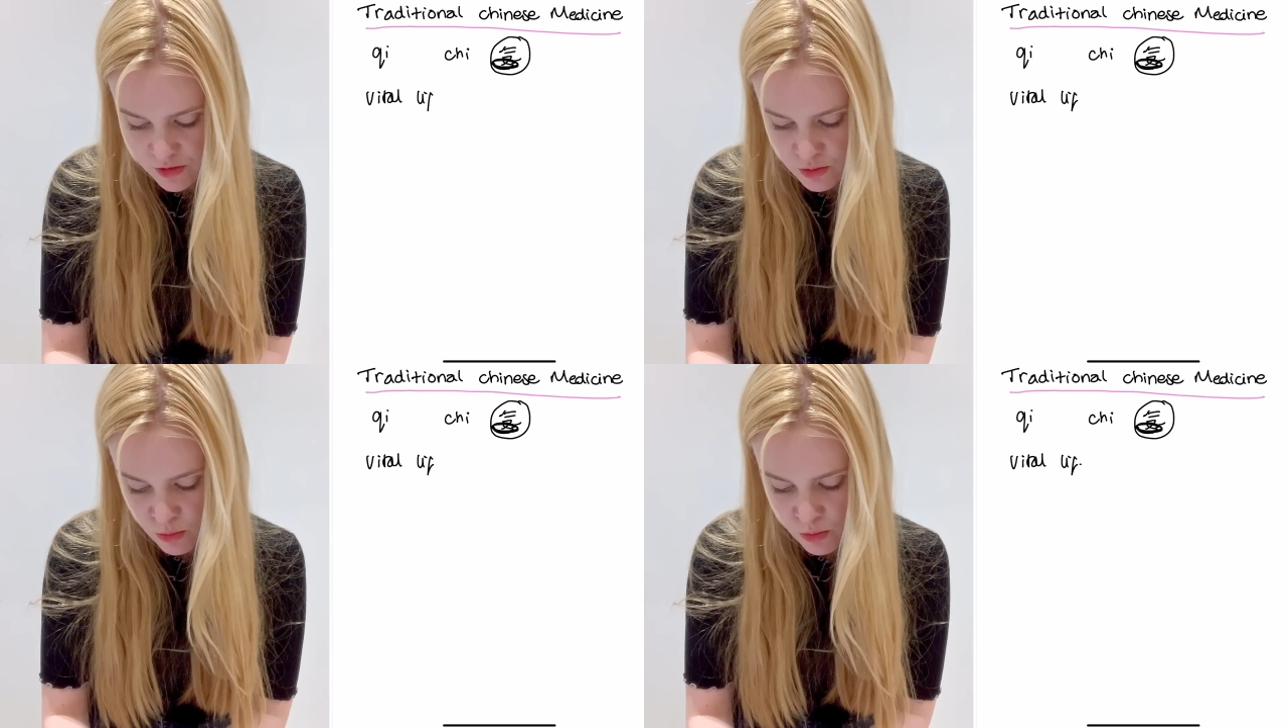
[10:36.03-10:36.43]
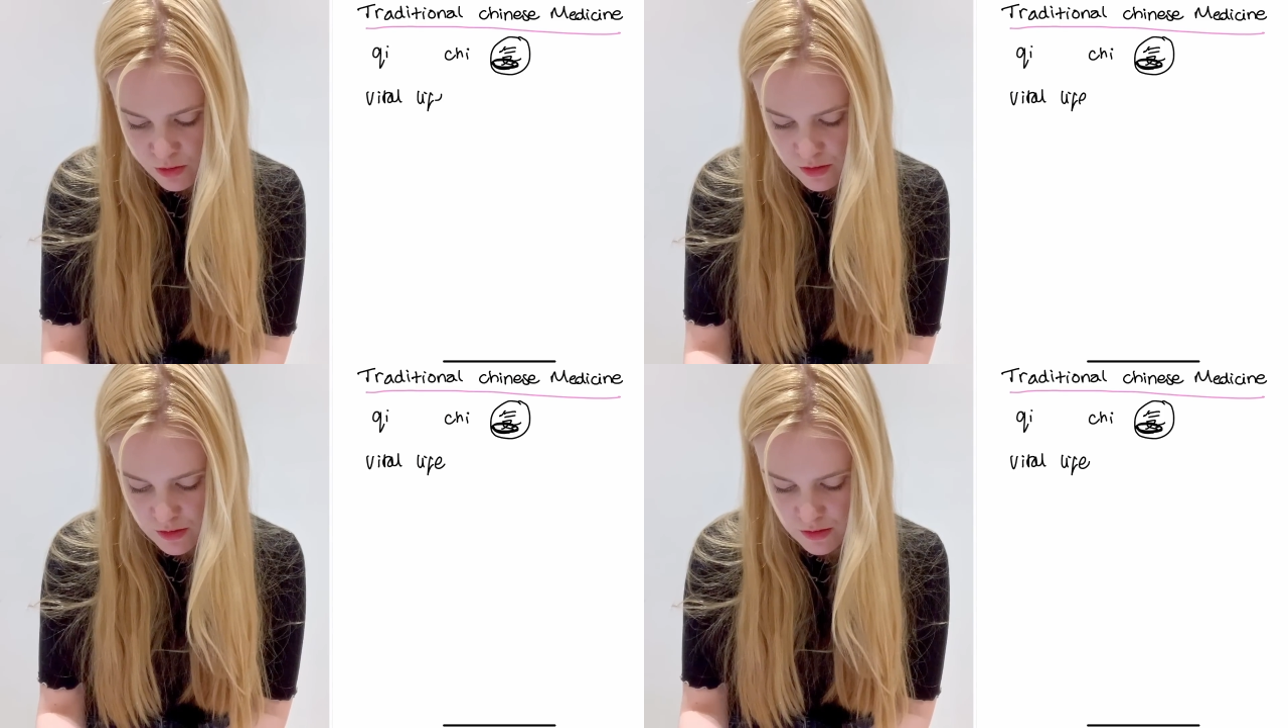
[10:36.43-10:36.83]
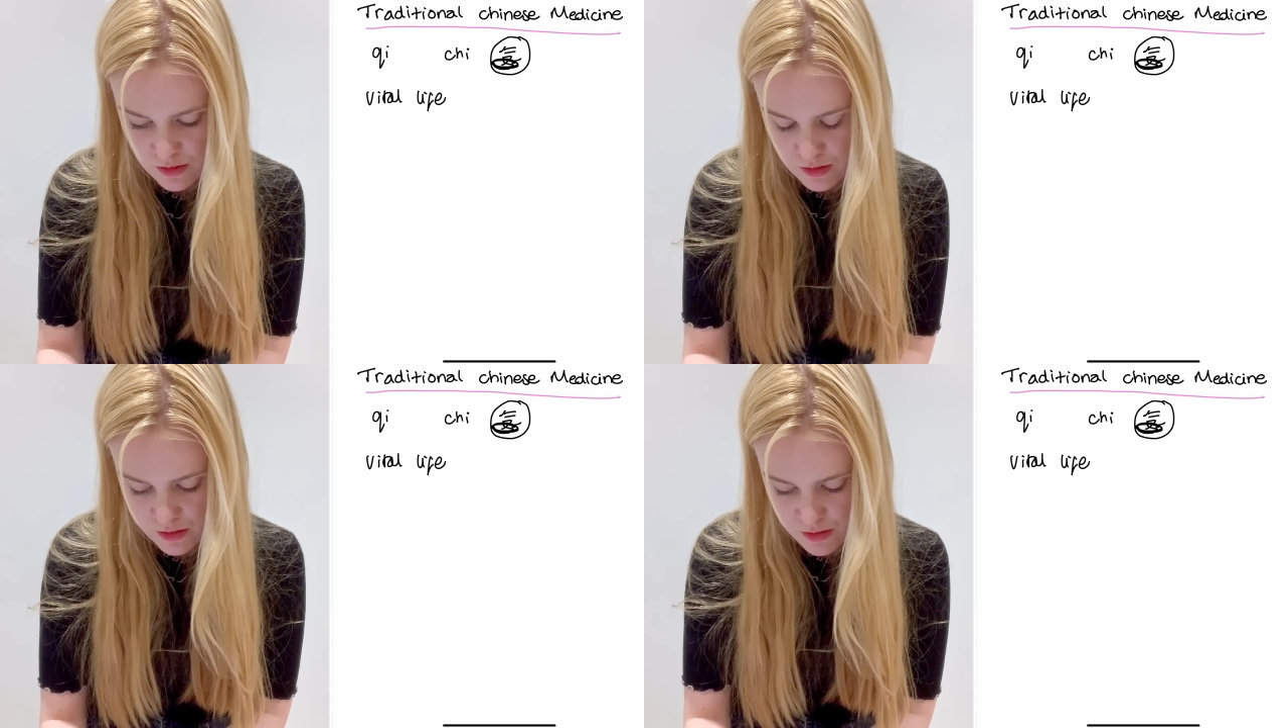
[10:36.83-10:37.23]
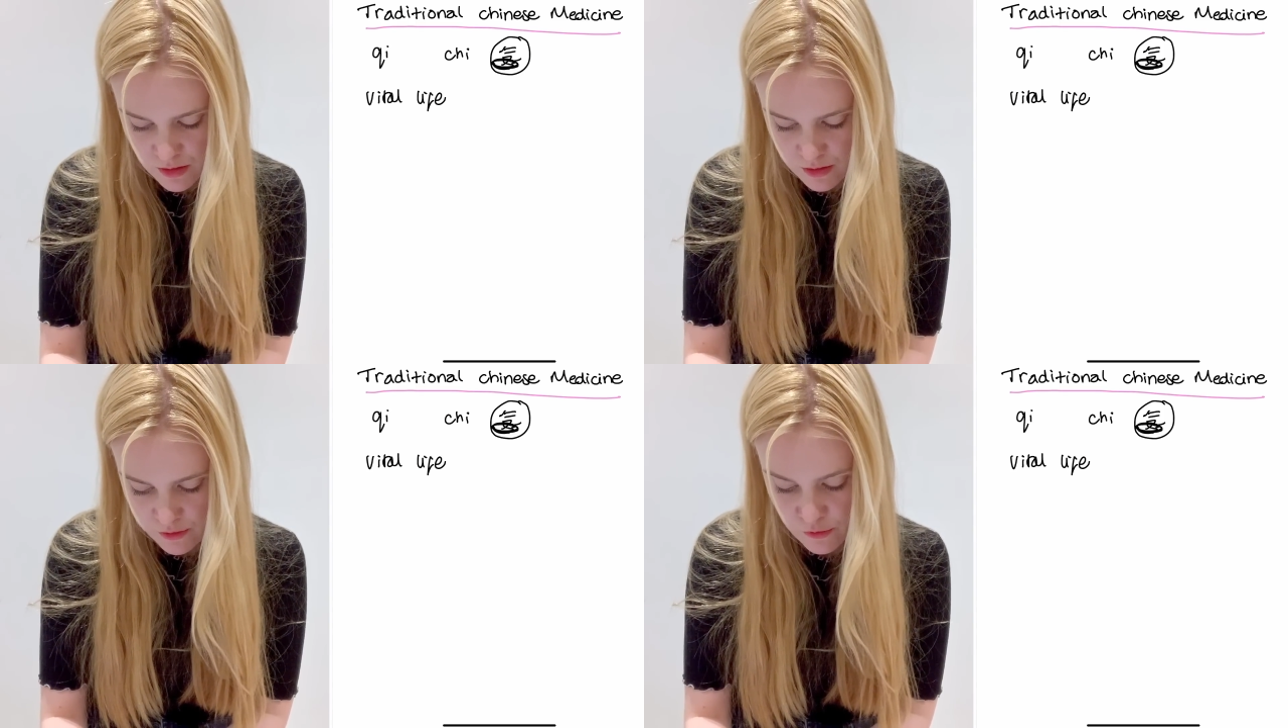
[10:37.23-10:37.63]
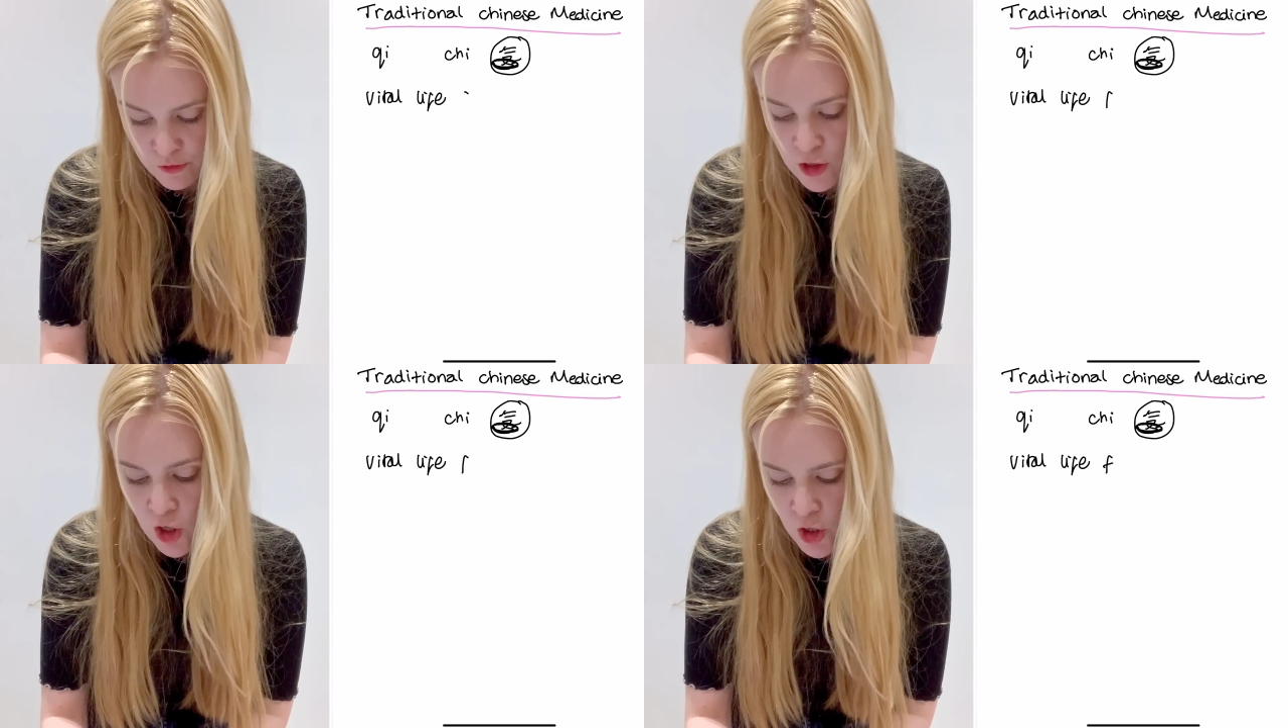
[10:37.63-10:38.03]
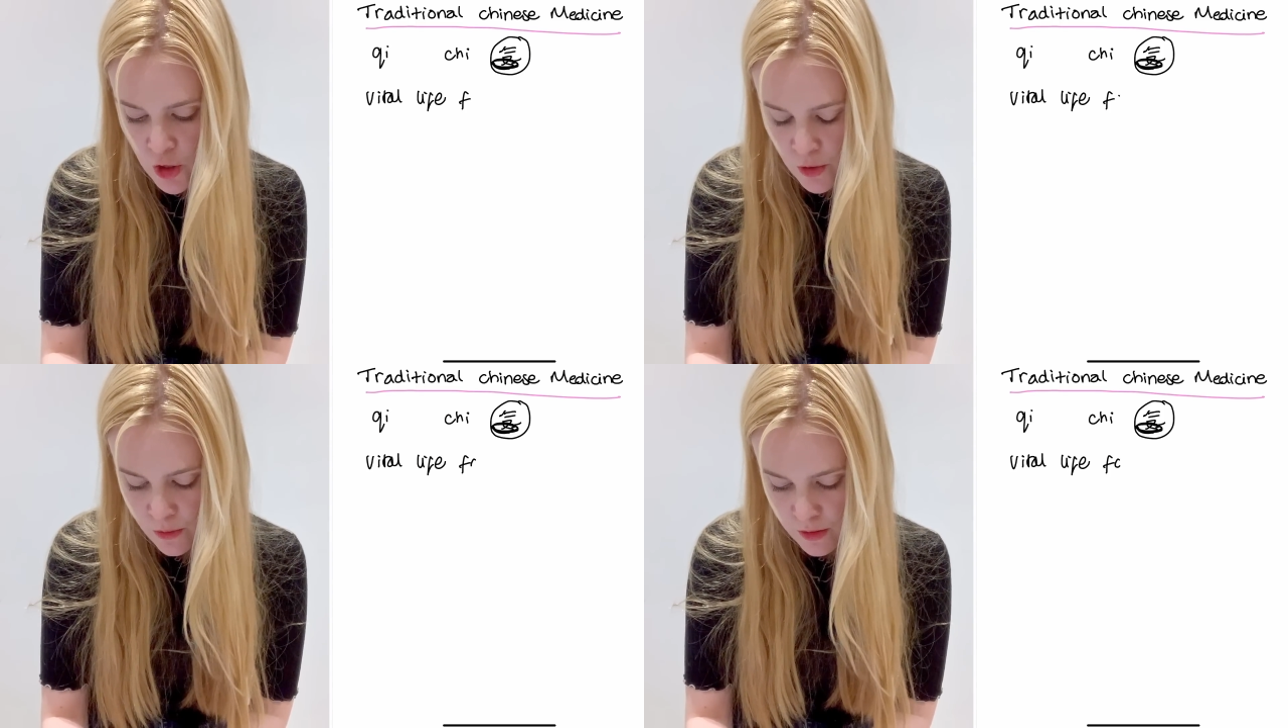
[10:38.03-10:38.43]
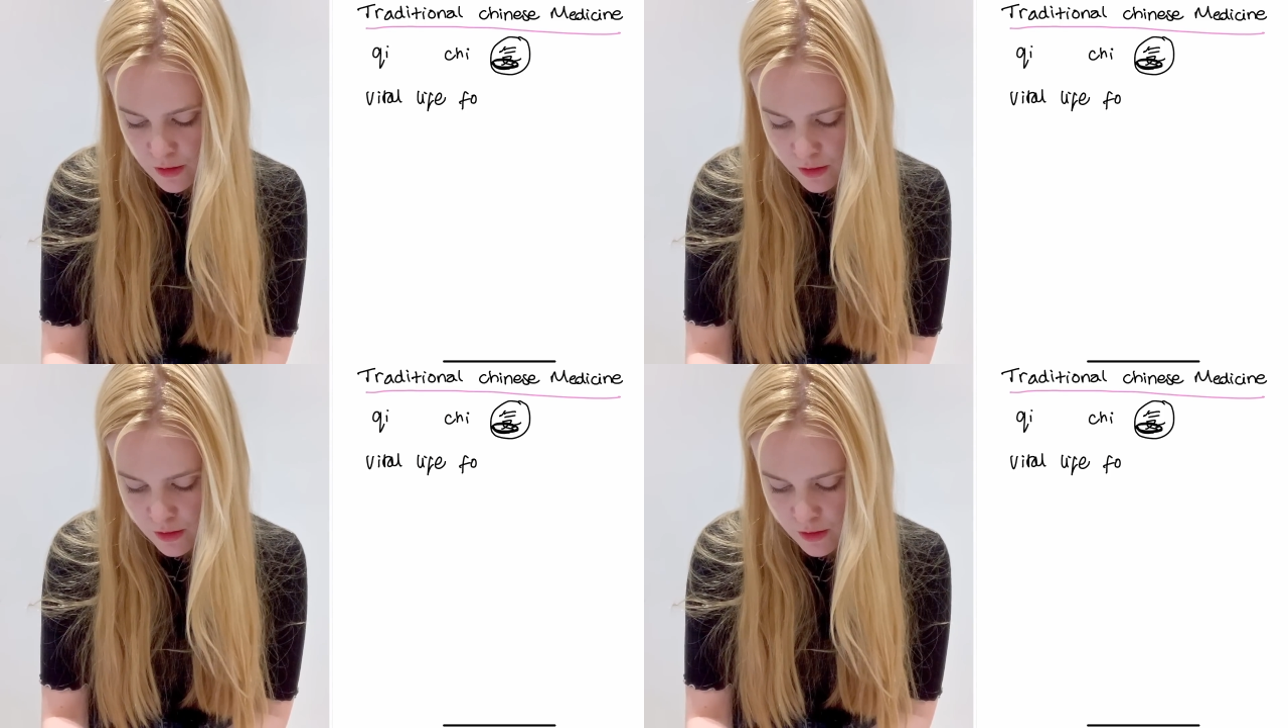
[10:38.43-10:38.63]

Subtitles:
source, flow.